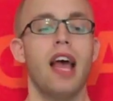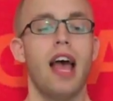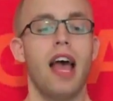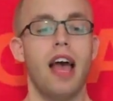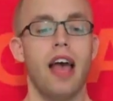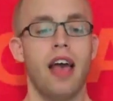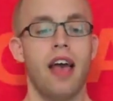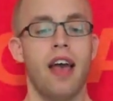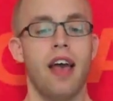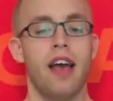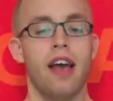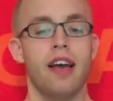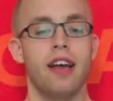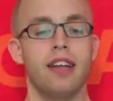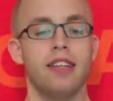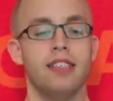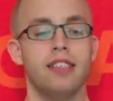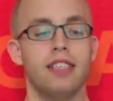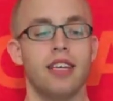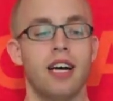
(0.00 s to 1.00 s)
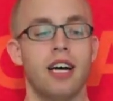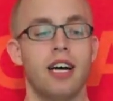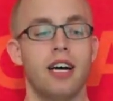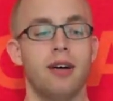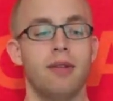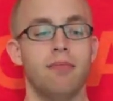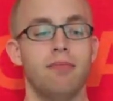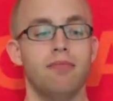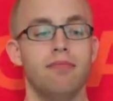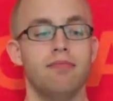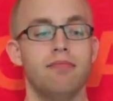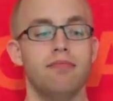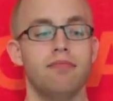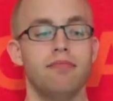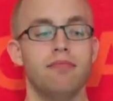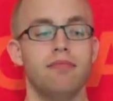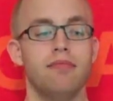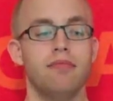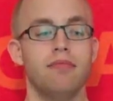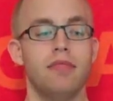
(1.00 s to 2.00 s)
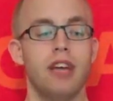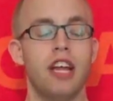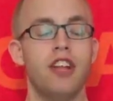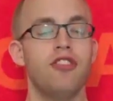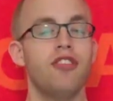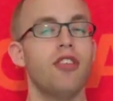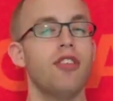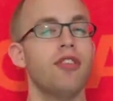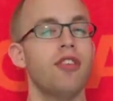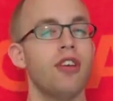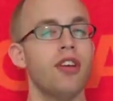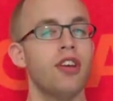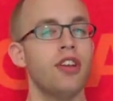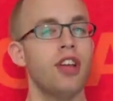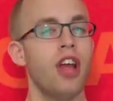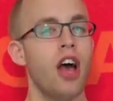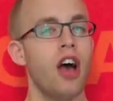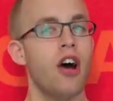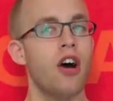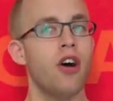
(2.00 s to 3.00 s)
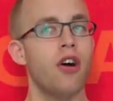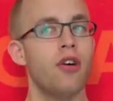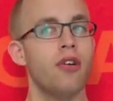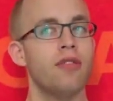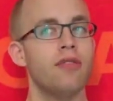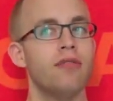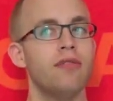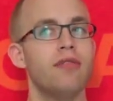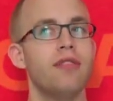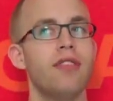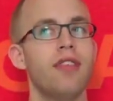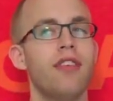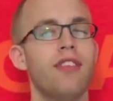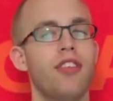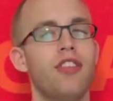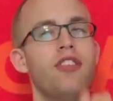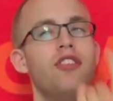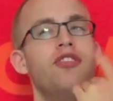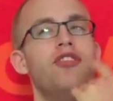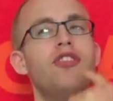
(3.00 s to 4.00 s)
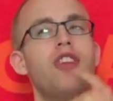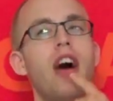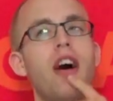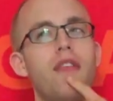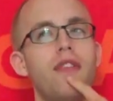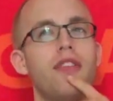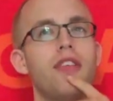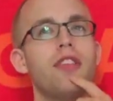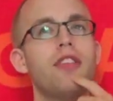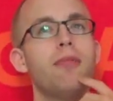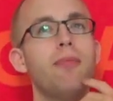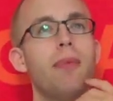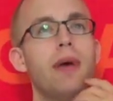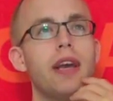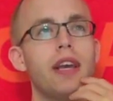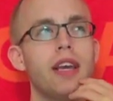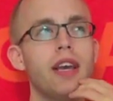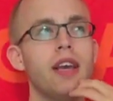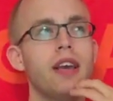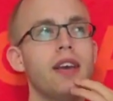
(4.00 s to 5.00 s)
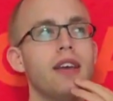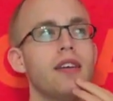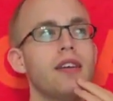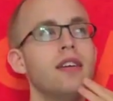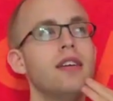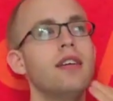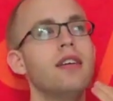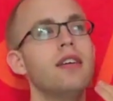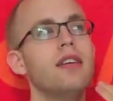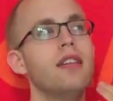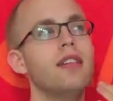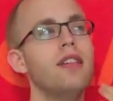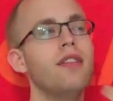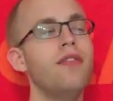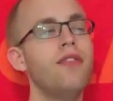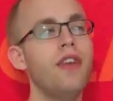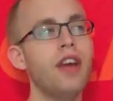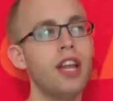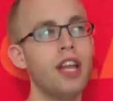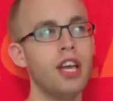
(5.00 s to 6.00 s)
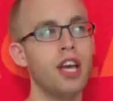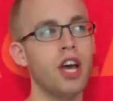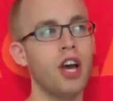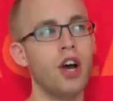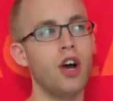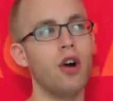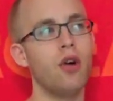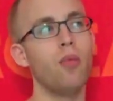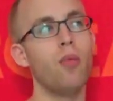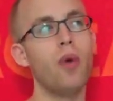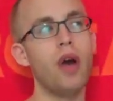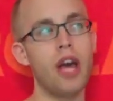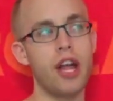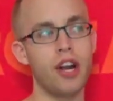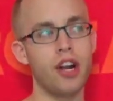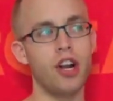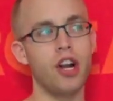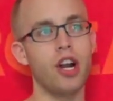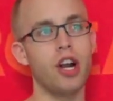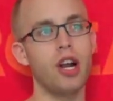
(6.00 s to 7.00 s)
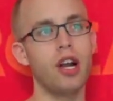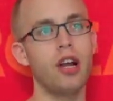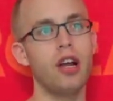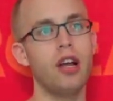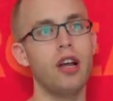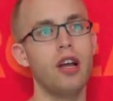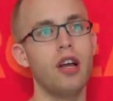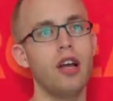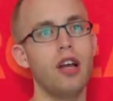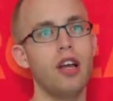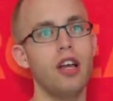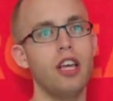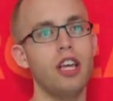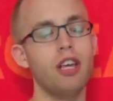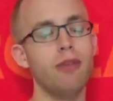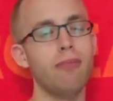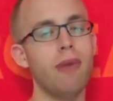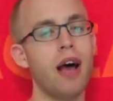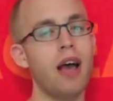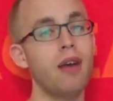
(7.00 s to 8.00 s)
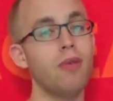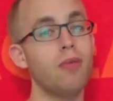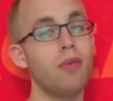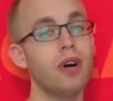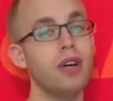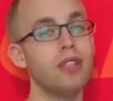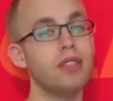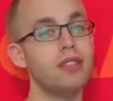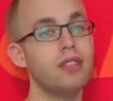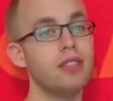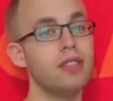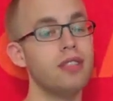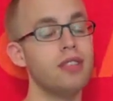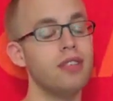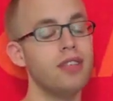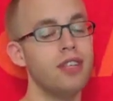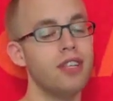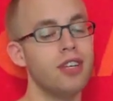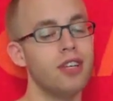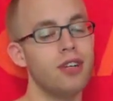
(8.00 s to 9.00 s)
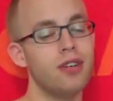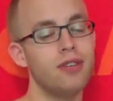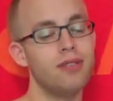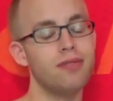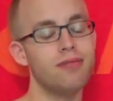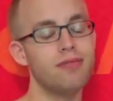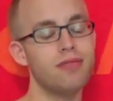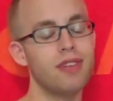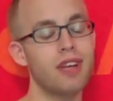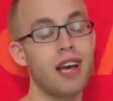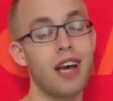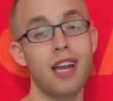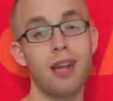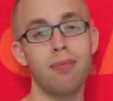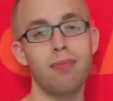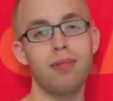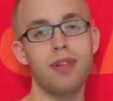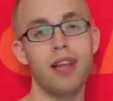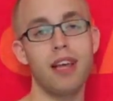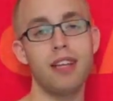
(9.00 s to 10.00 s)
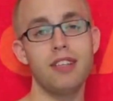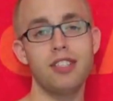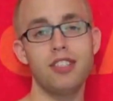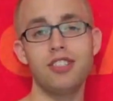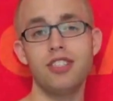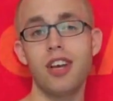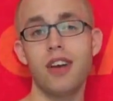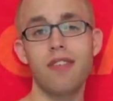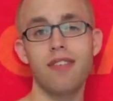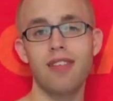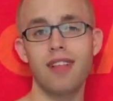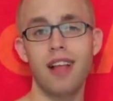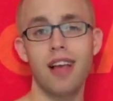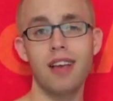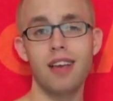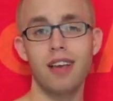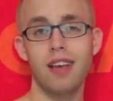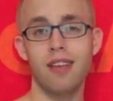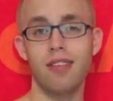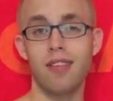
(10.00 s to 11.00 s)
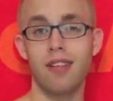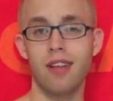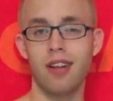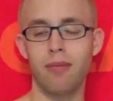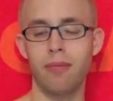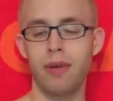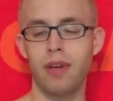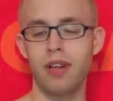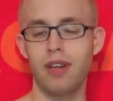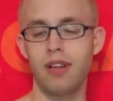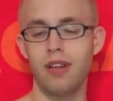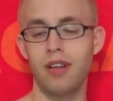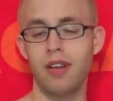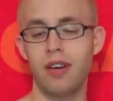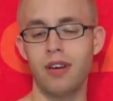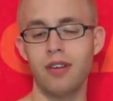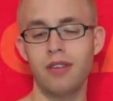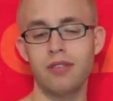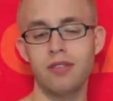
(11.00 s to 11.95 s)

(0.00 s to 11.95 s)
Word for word: And, um, and just so you know, since it's Jeff that's picking the video winner, you might want to, you know, kind of play to Jeff's likings a little bit, you know.